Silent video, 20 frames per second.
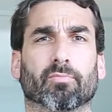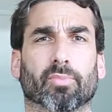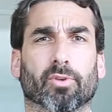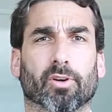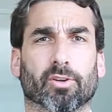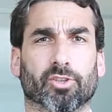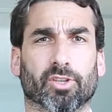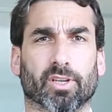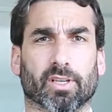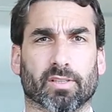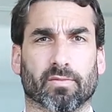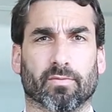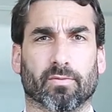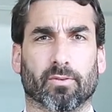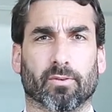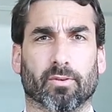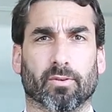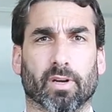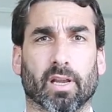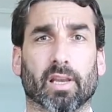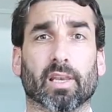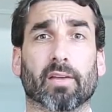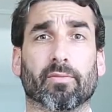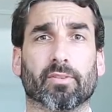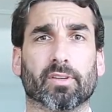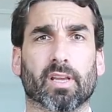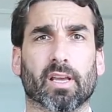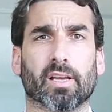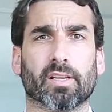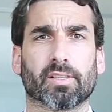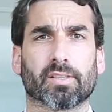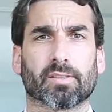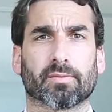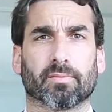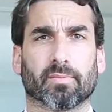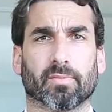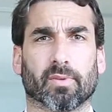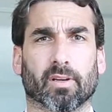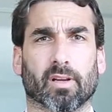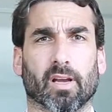projects for 11 years
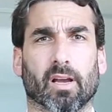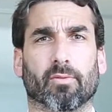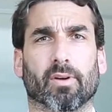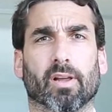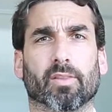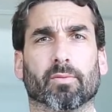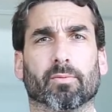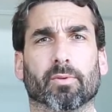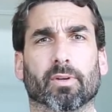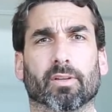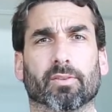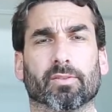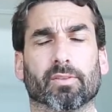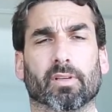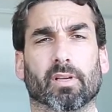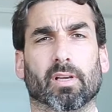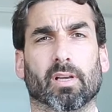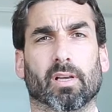around the world.